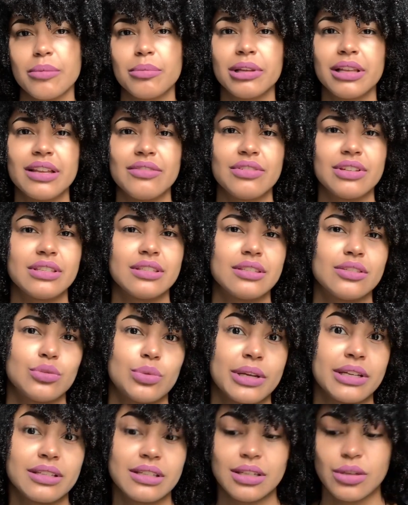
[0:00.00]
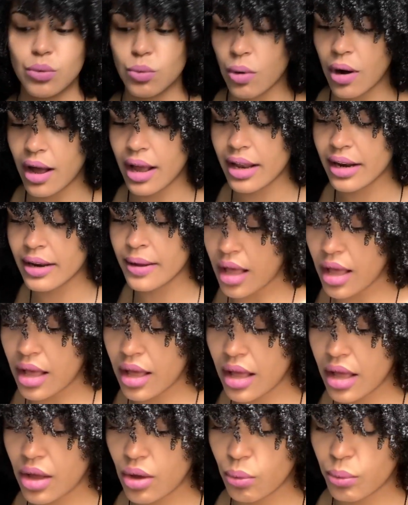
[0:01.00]
believe it's 21.
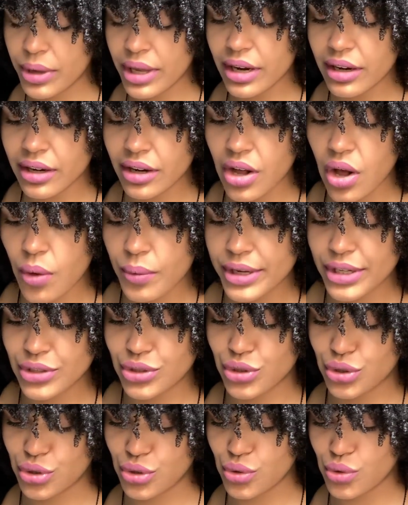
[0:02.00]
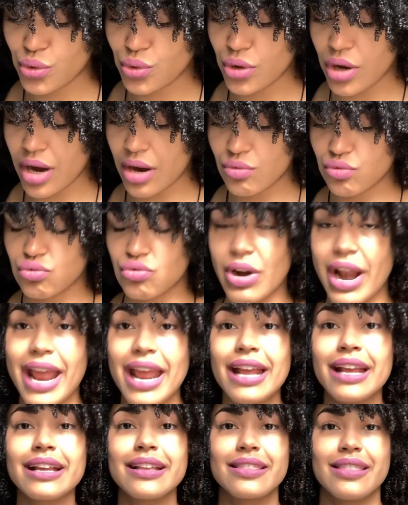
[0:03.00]
We are going to
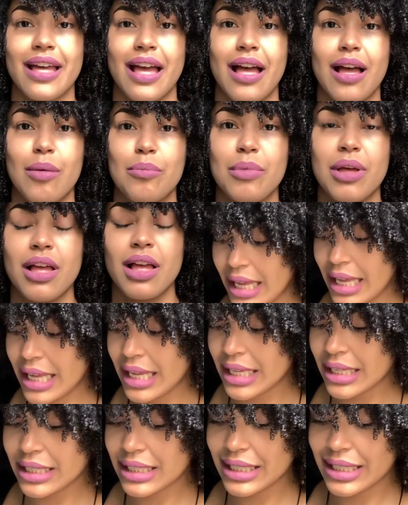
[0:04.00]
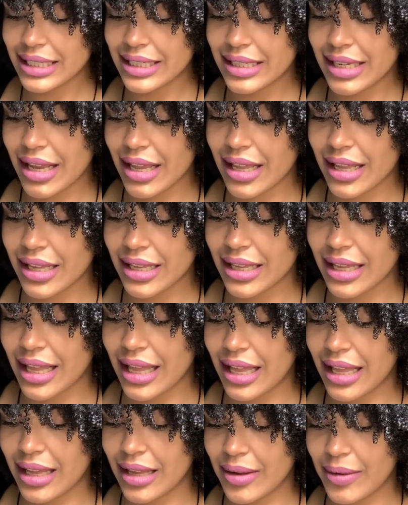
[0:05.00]
rank them in
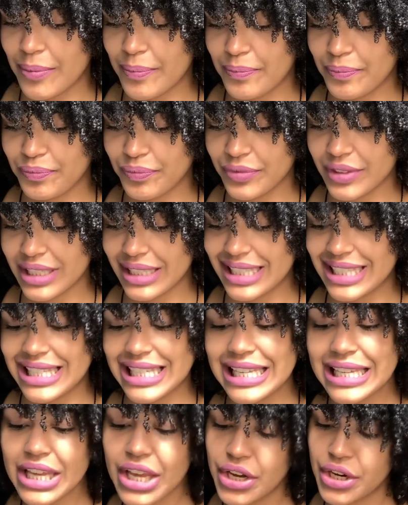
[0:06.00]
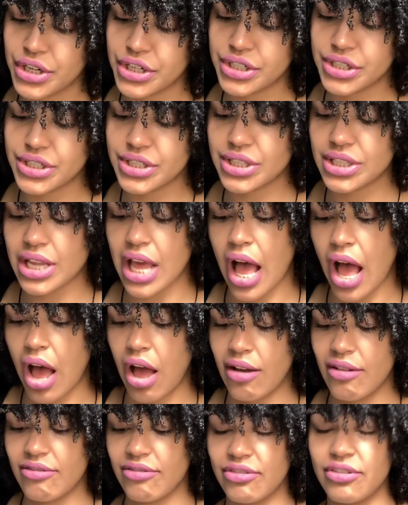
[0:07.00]
the tiers
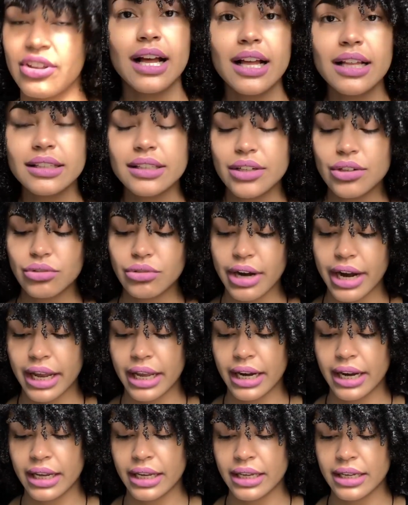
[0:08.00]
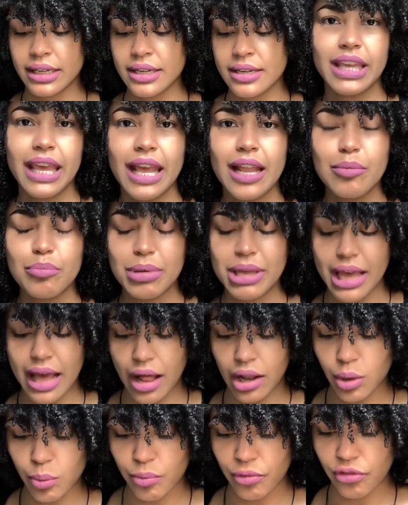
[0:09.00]
of underrated, can be
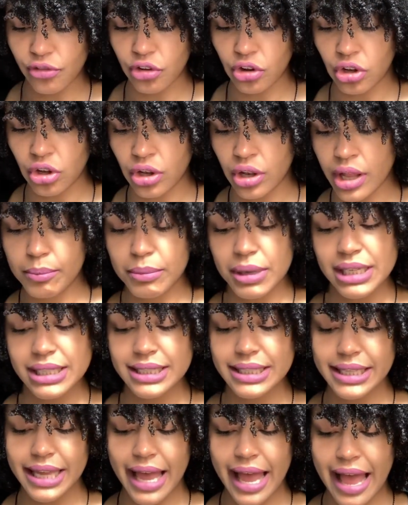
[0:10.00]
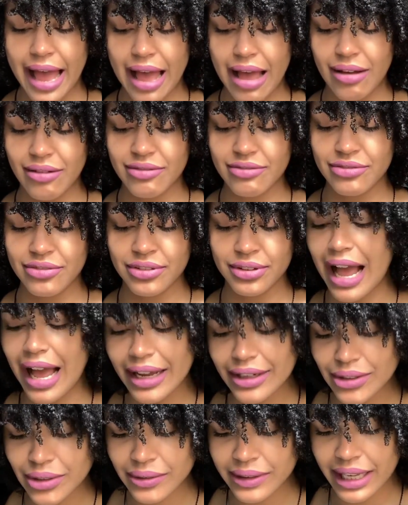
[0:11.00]
helpful, must have,
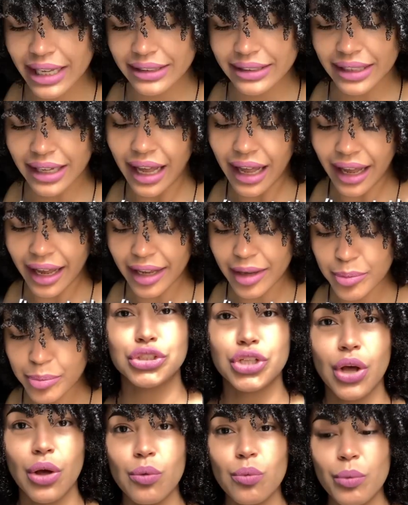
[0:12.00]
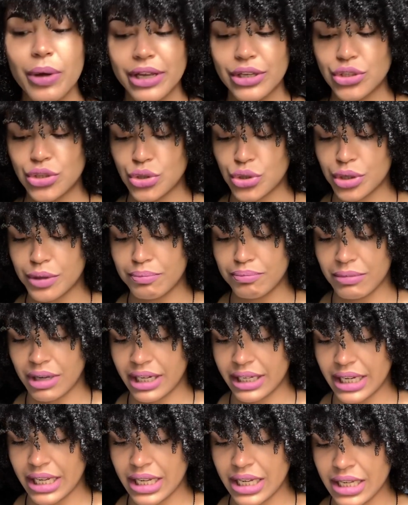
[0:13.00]
I don't get the hype, don't waste your
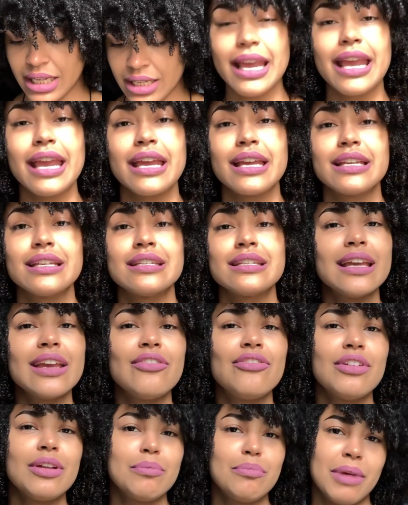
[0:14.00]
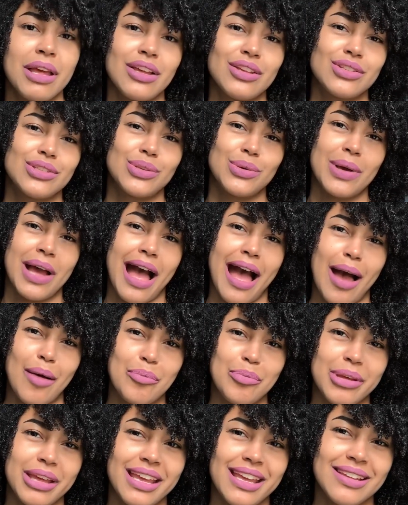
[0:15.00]
money, and if it makes you
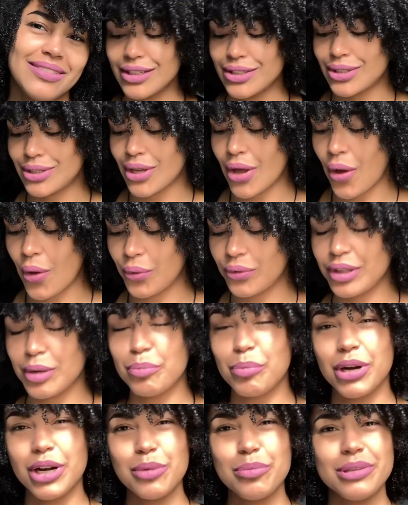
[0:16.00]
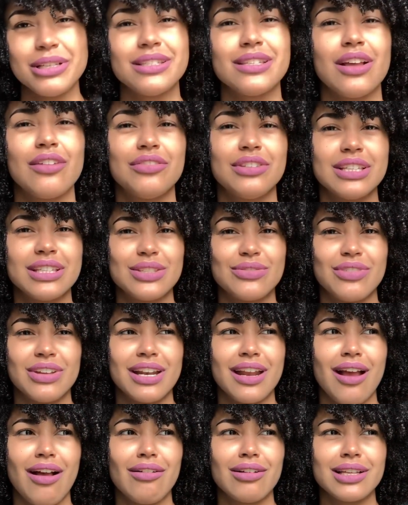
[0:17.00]
happy. So the purpose of this
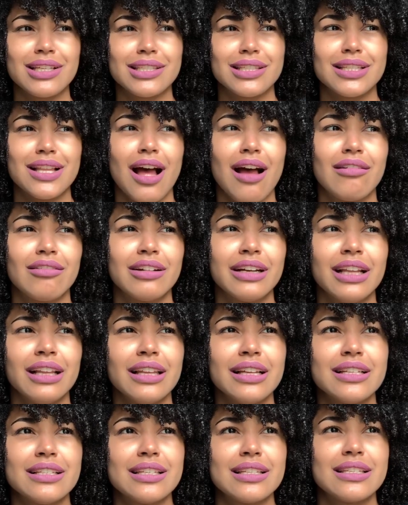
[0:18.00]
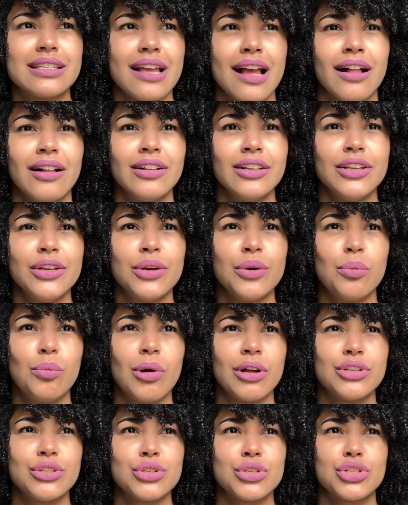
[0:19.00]
video is not really to tell you
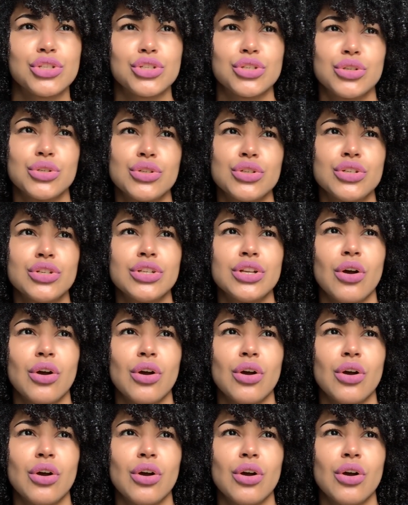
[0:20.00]
what you should